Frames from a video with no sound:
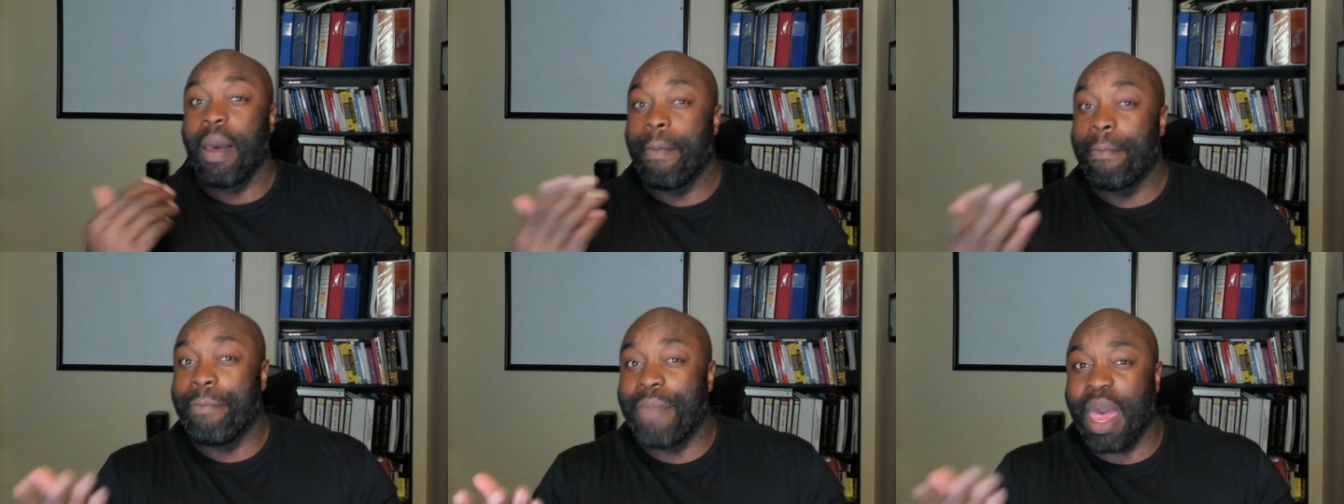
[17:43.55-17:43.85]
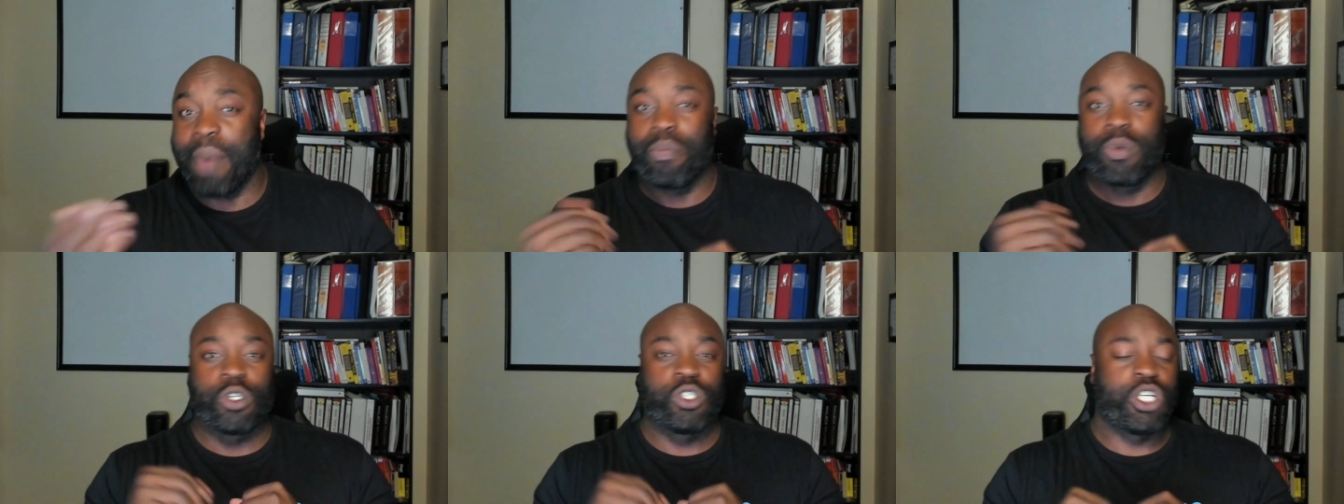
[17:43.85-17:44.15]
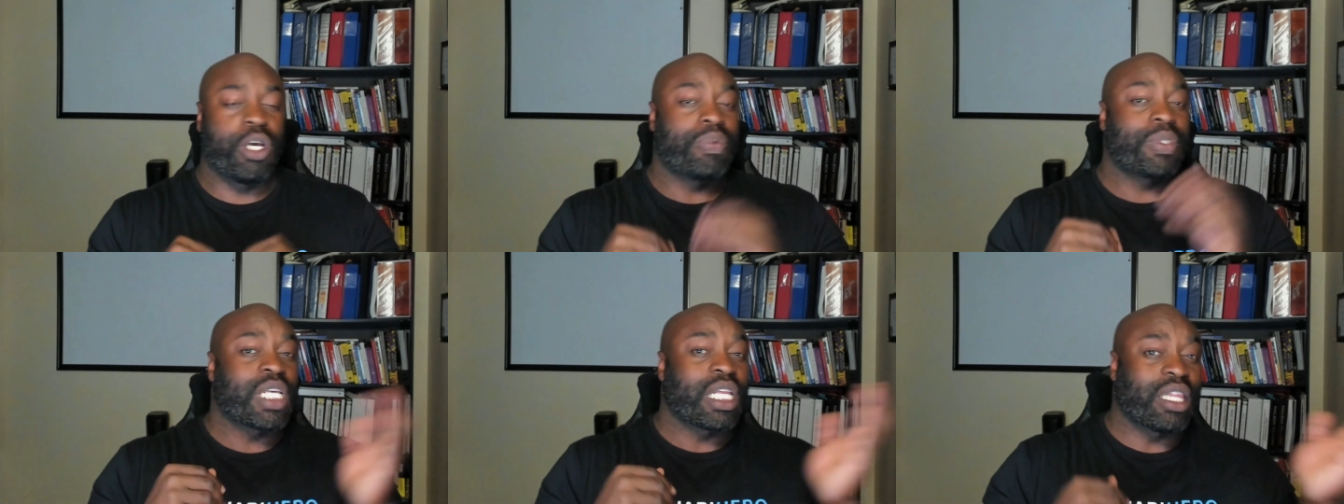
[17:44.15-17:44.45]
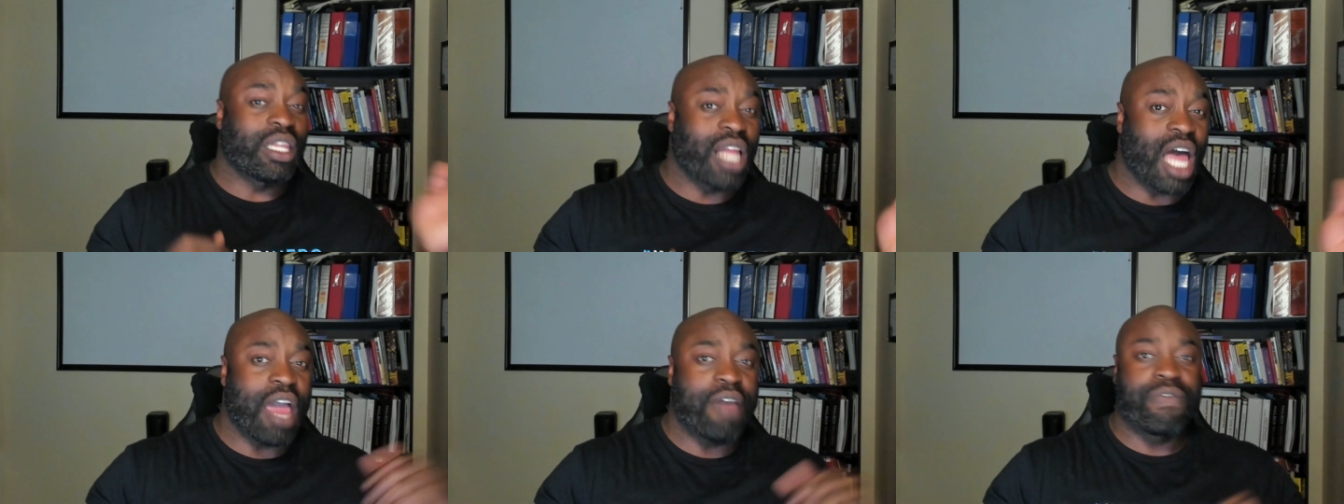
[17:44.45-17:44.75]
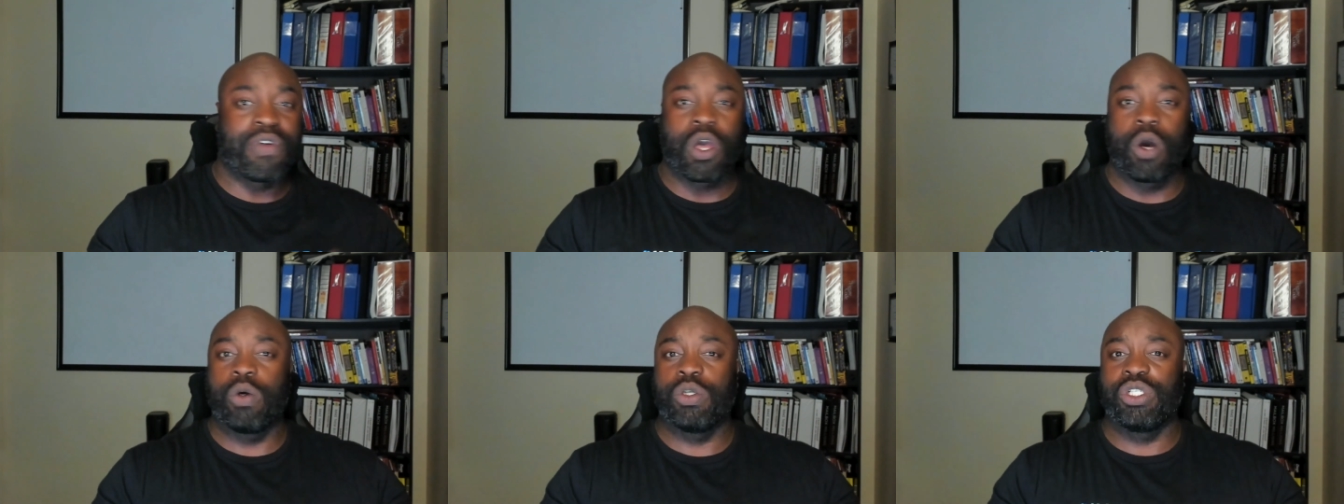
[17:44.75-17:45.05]
memberships,
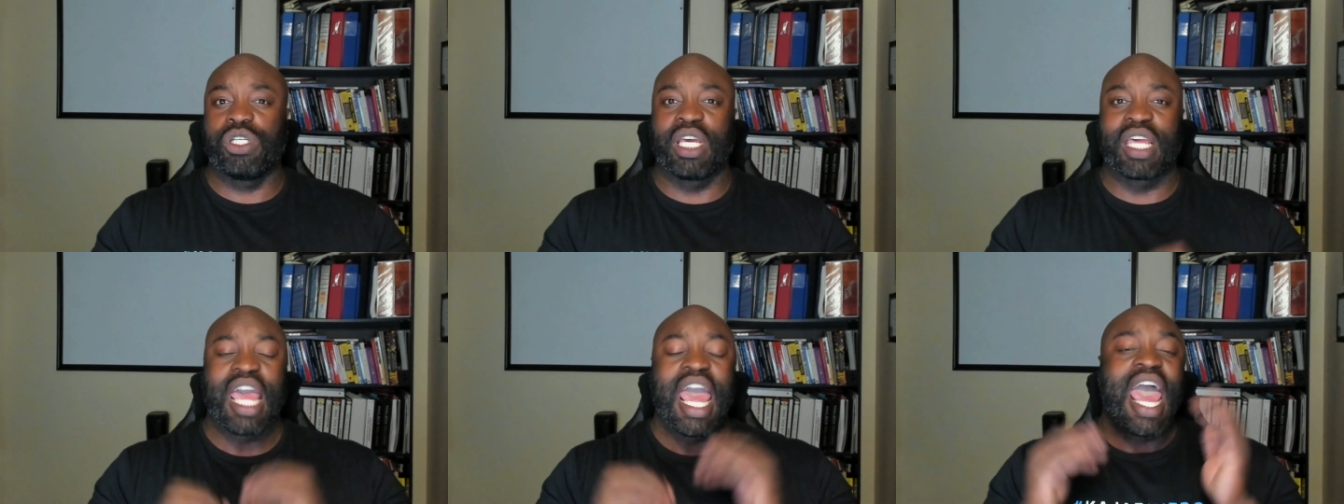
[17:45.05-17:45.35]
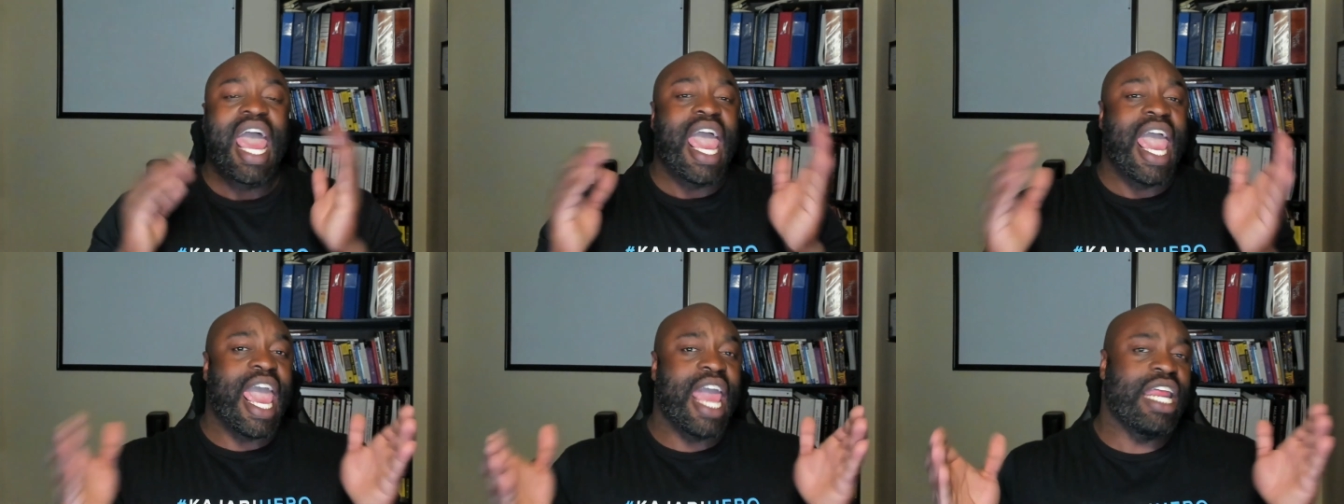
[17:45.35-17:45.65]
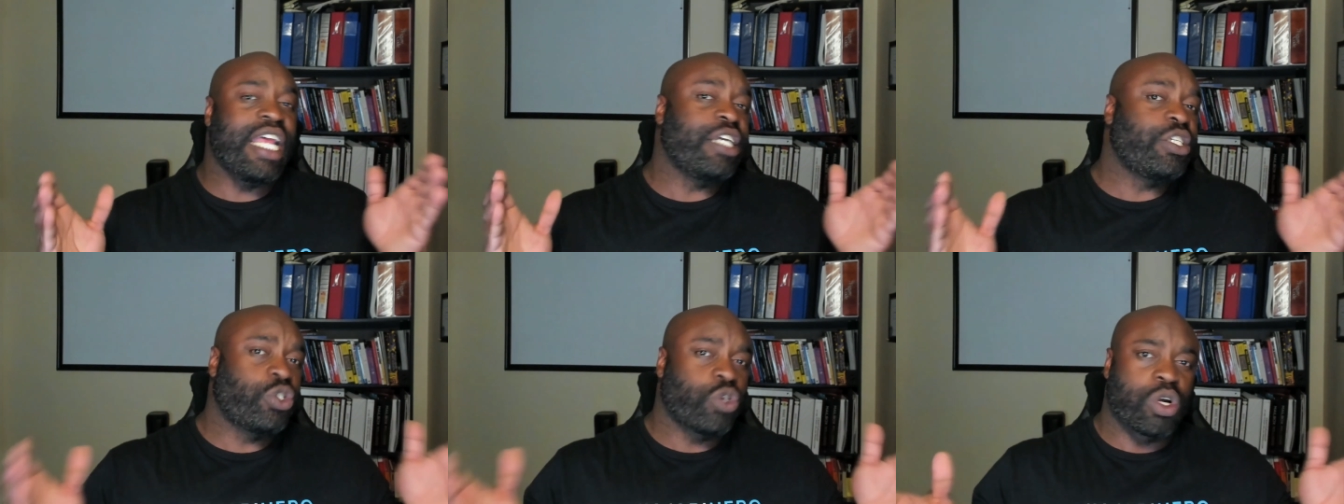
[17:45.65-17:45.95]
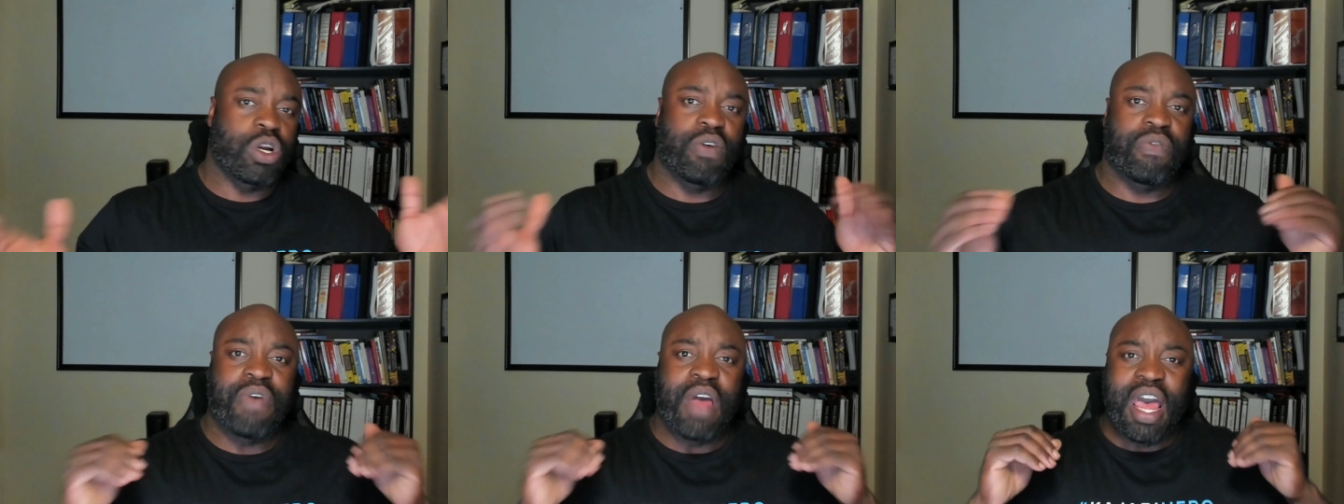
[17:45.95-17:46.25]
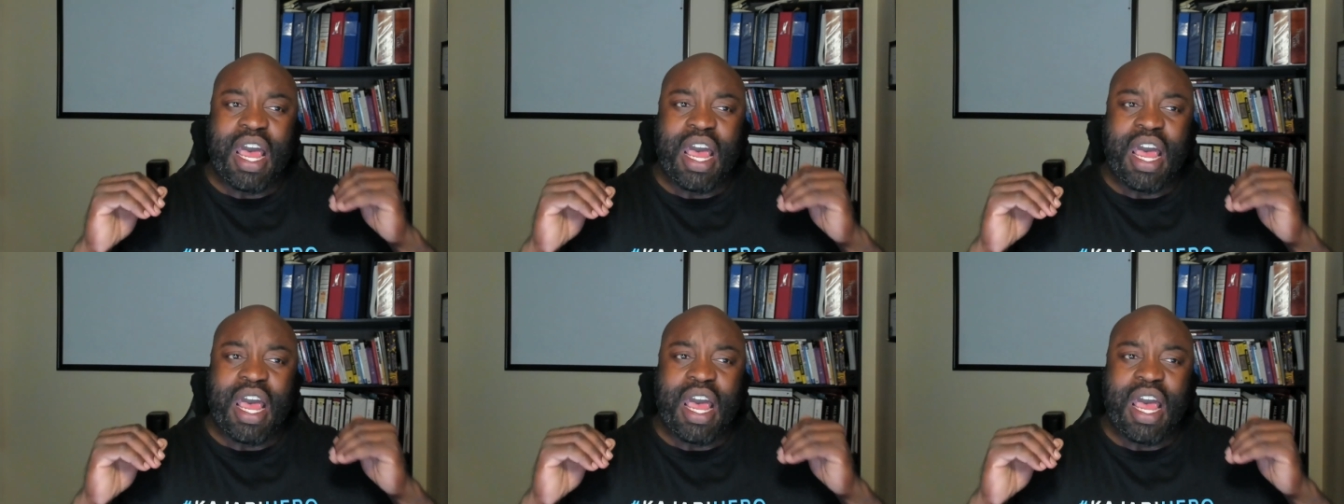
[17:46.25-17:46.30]
live coaching, any sort of